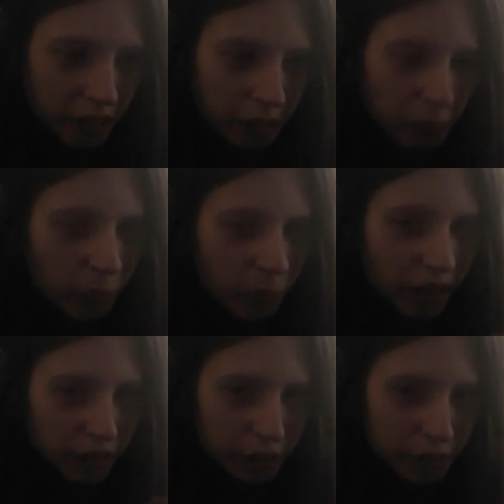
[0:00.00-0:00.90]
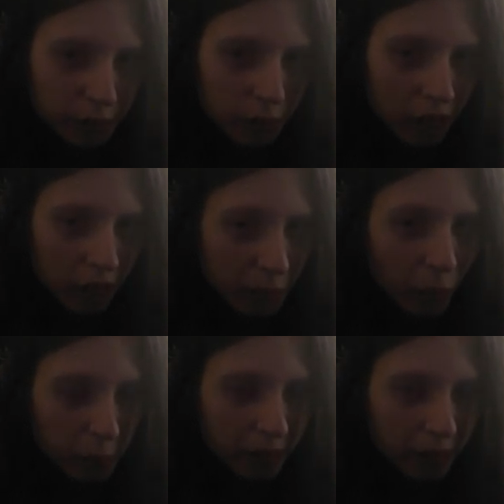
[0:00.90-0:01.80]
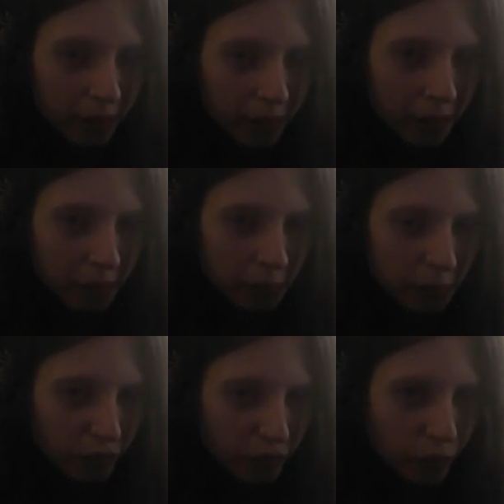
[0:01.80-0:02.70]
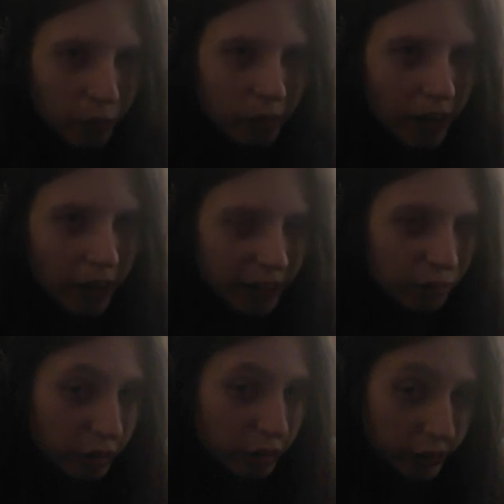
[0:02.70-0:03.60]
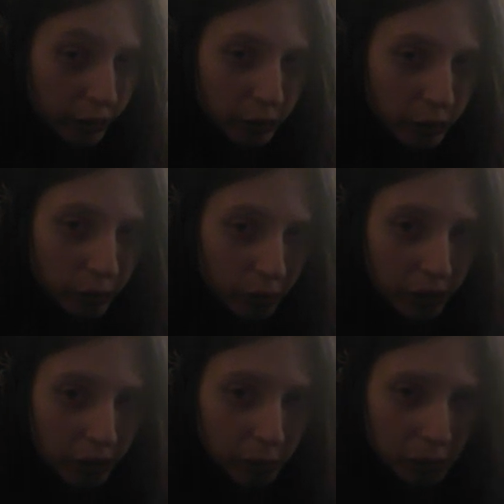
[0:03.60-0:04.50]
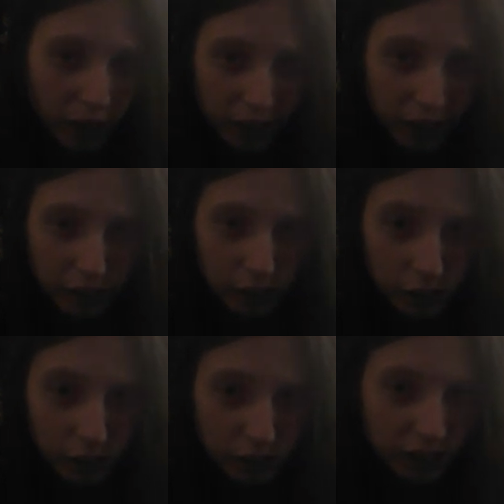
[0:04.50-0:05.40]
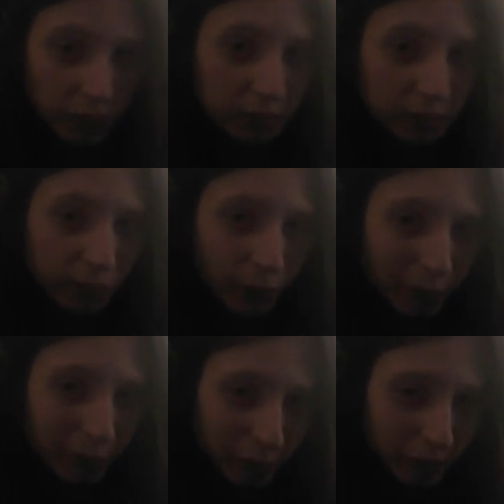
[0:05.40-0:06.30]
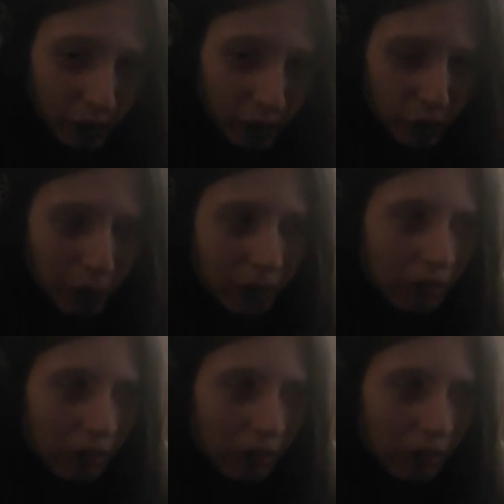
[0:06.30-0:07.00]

But when I do, I'm all in. Before I really know you, I'm kinda skeptical, if you will.